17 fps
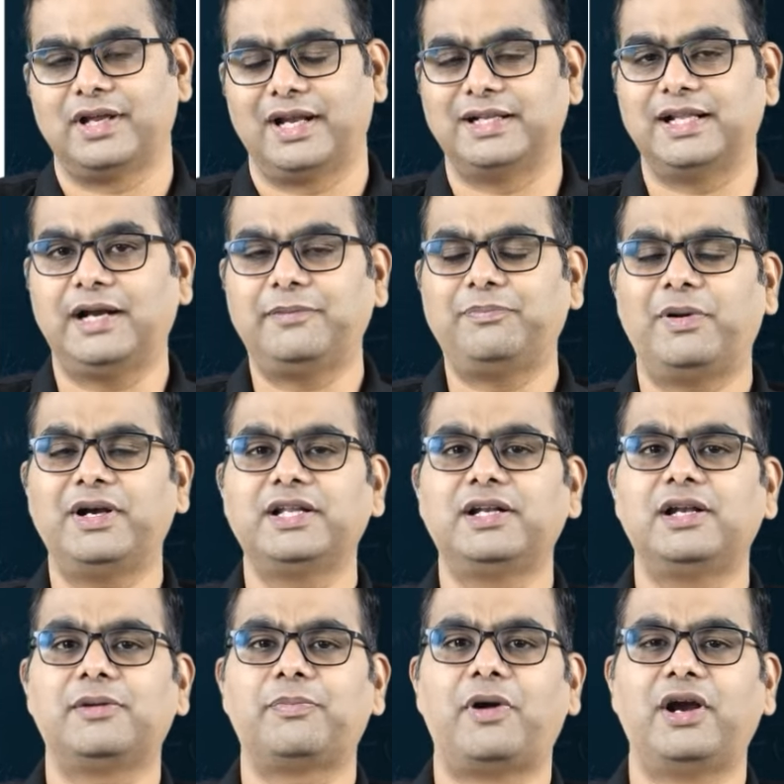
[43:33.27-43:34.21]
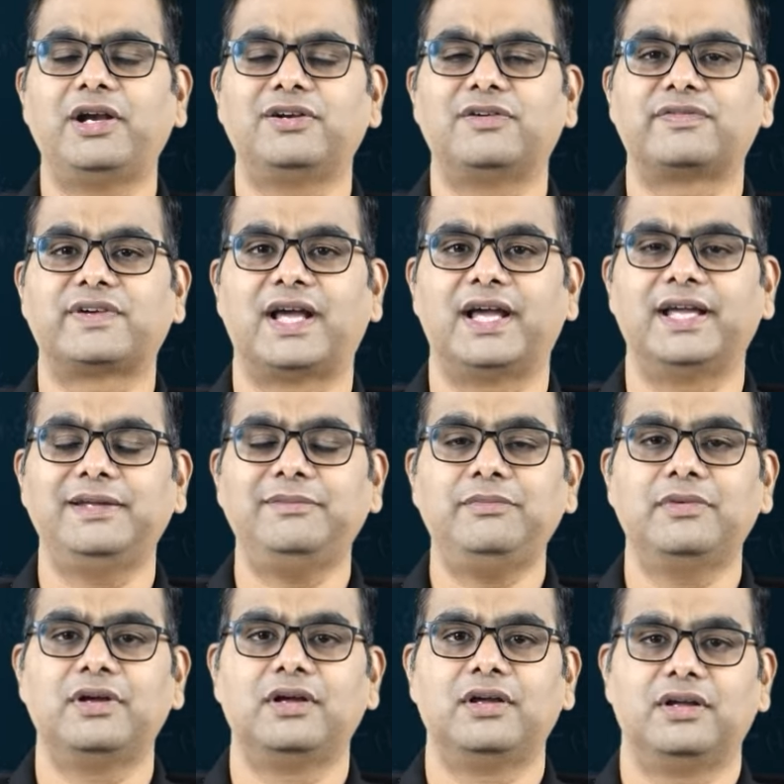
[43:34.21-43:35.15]
At that particular point of
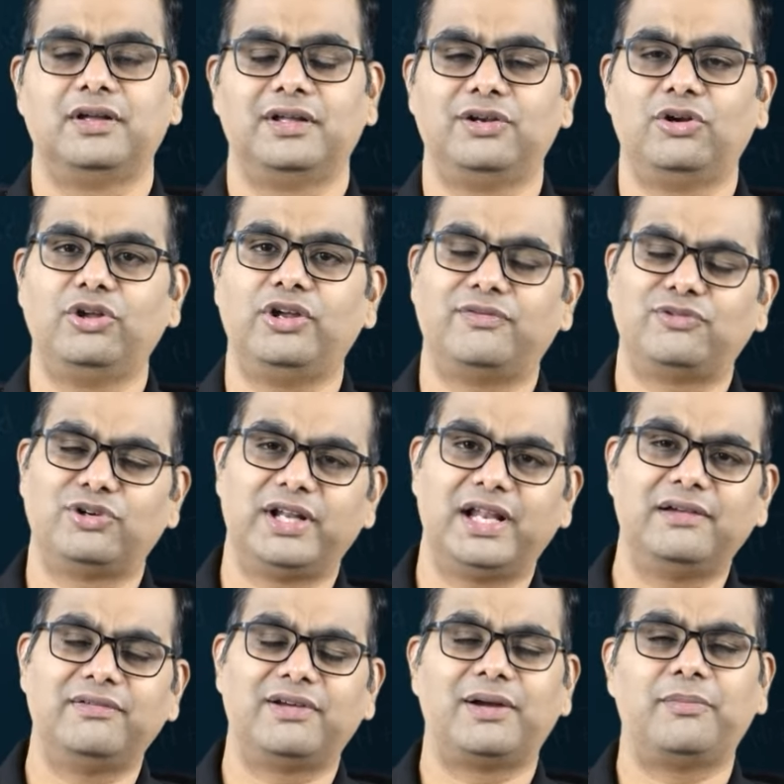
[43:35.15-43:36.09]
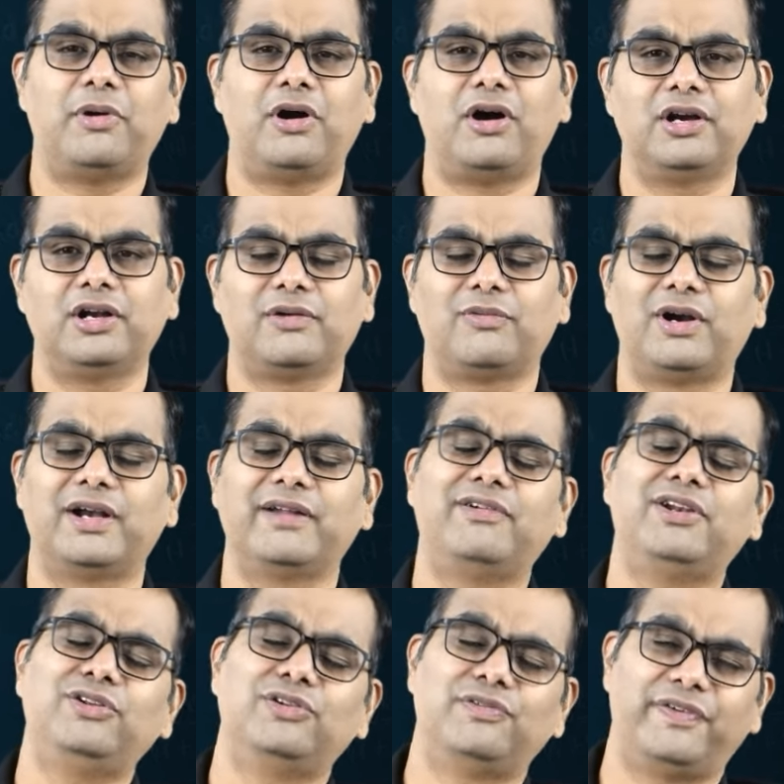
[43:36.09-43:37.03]
time, you have to deliver a bond or
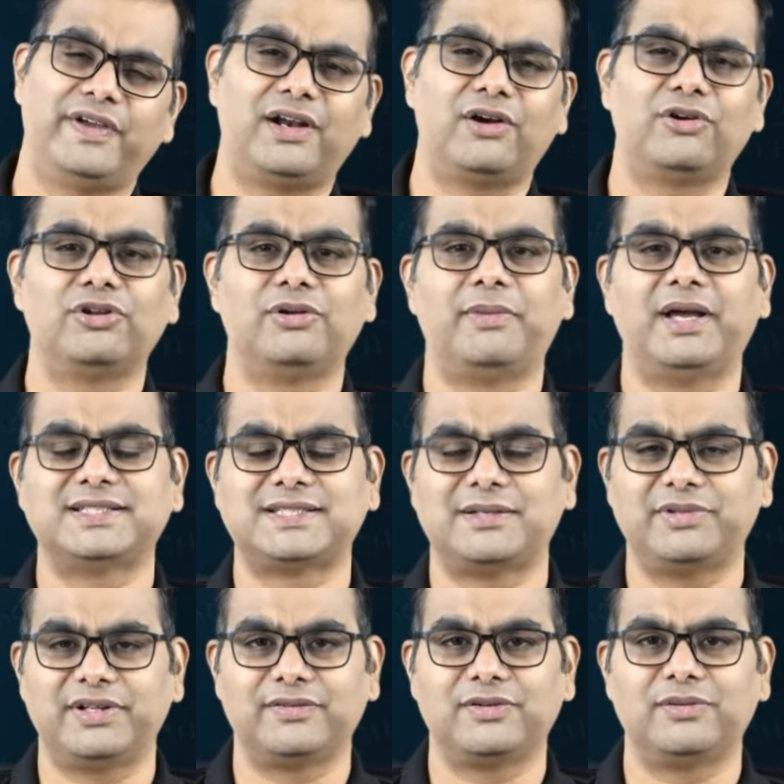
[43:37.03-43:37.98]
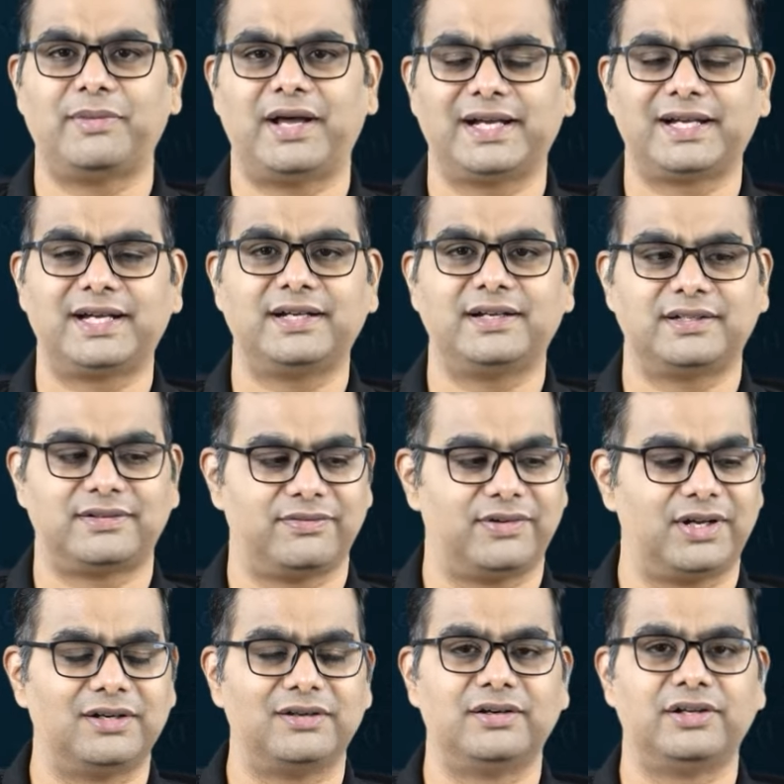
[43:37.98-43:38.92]
whatever, you will figure out, you will buy something from the market at
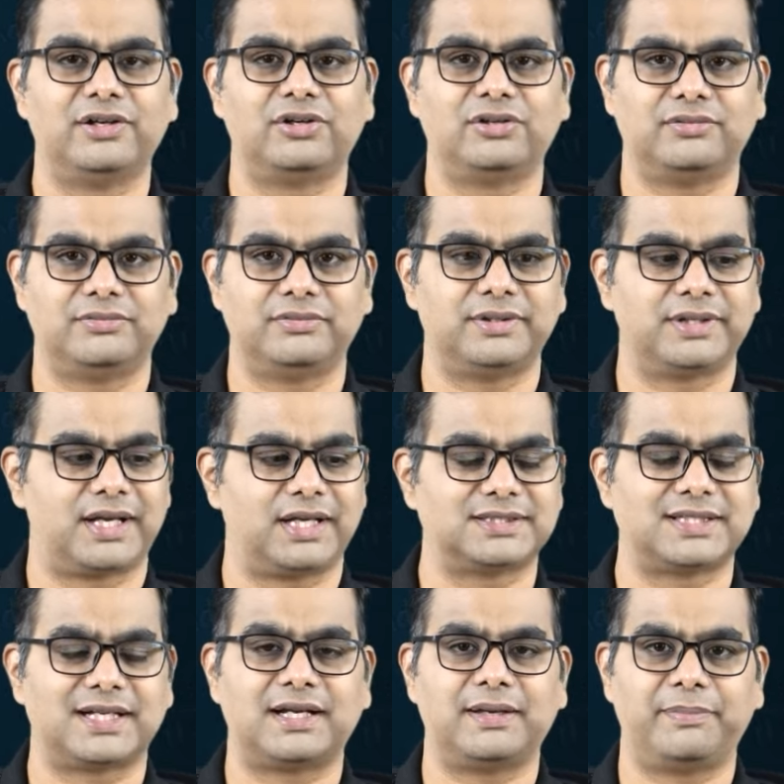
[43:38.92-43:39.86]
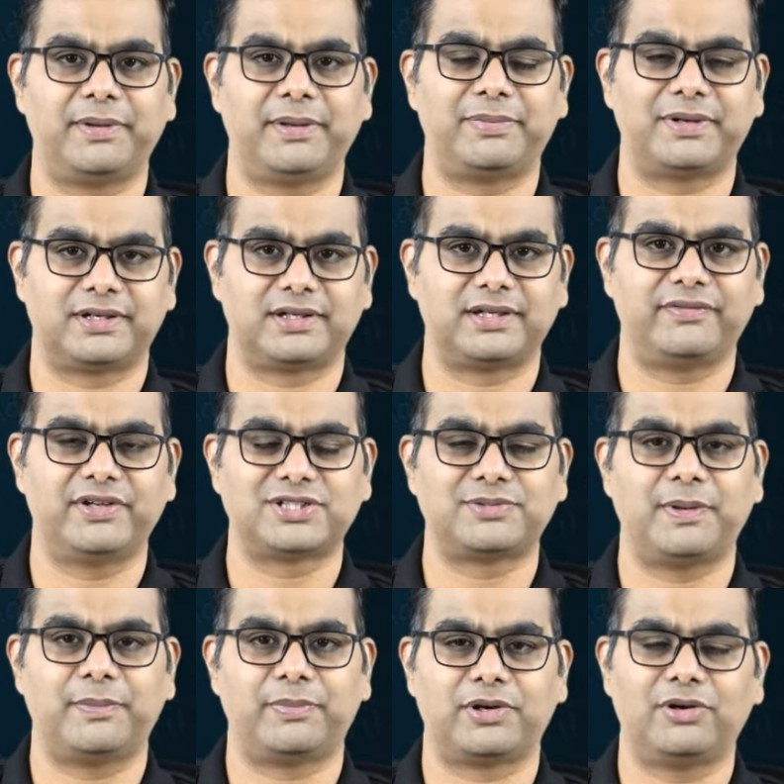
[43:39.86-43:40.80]
one, kacharaka paper, waste
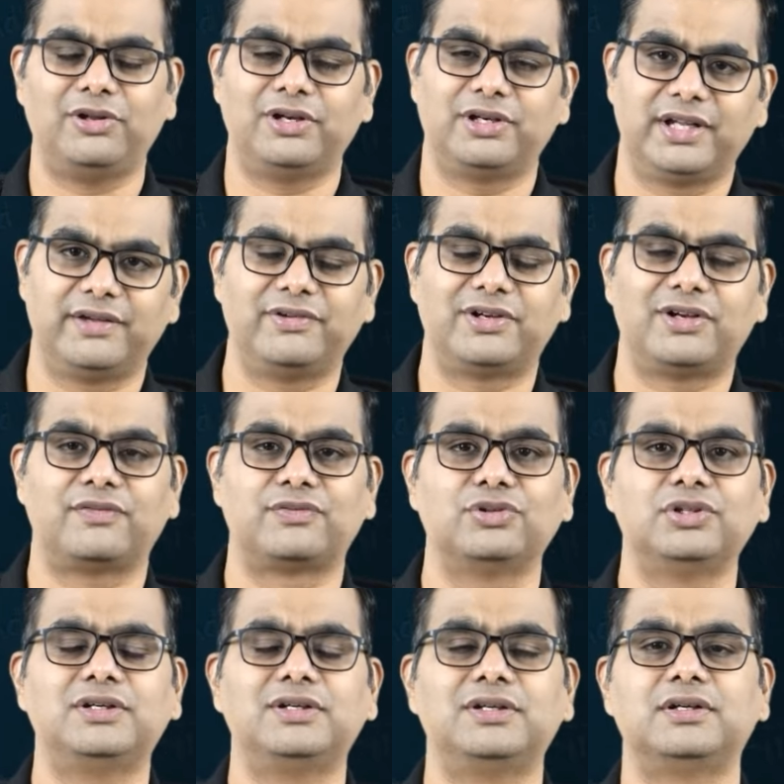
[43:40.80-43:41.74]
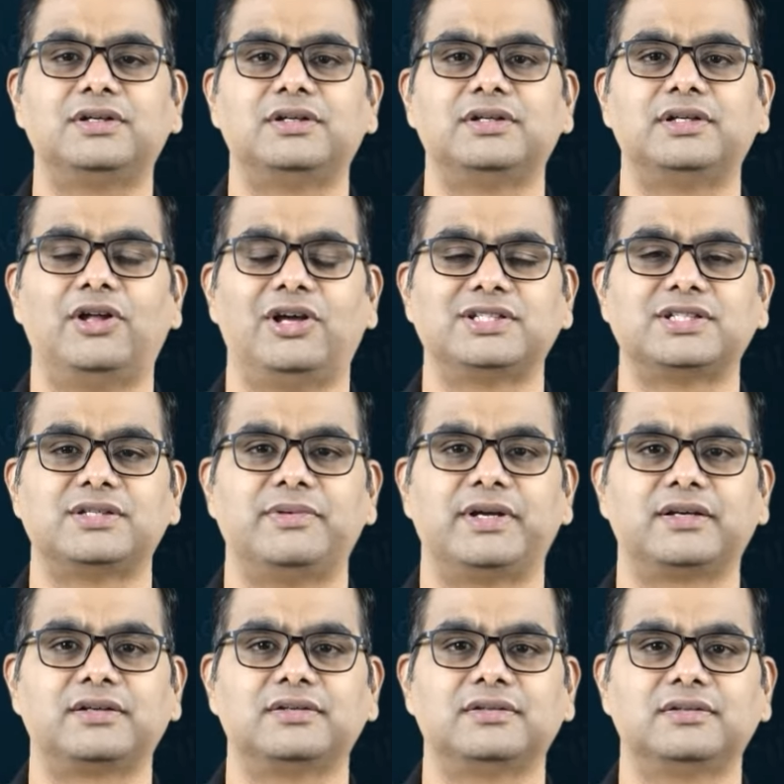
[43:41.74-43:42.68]
paper, no, and give it off to the Deutsche
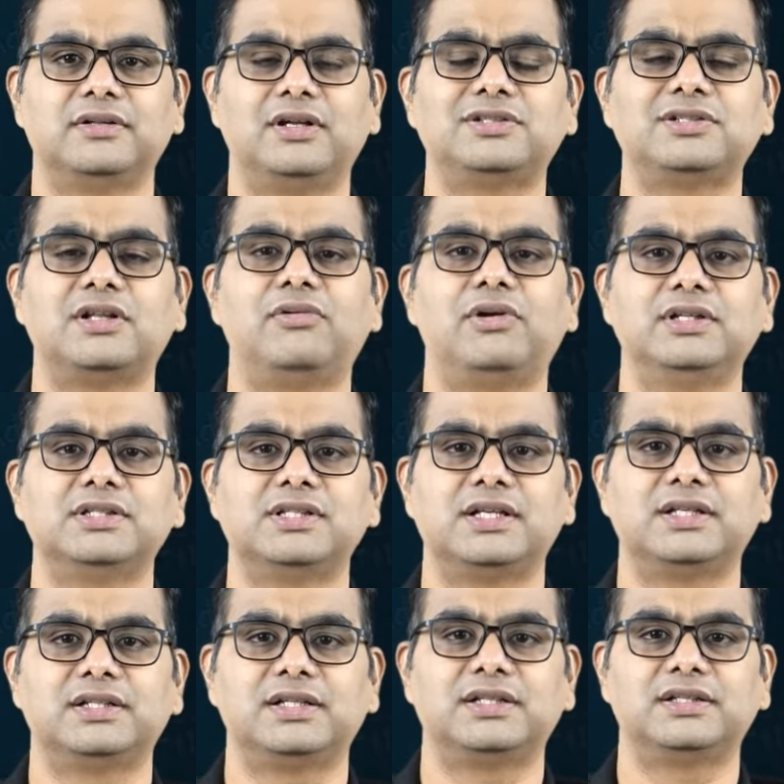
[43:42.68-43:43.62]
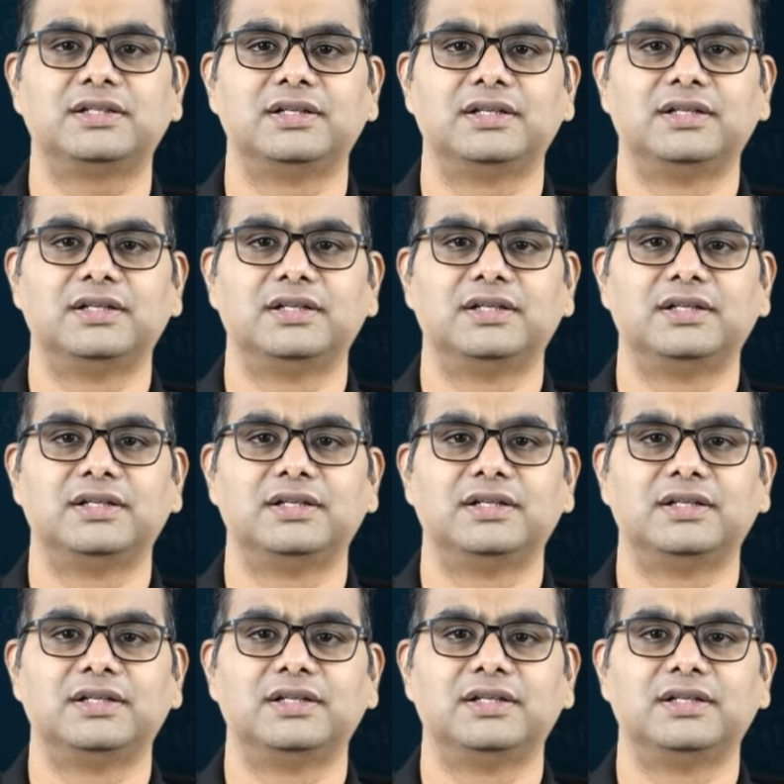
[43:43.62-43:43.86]
Bank. That's all. What is there in that?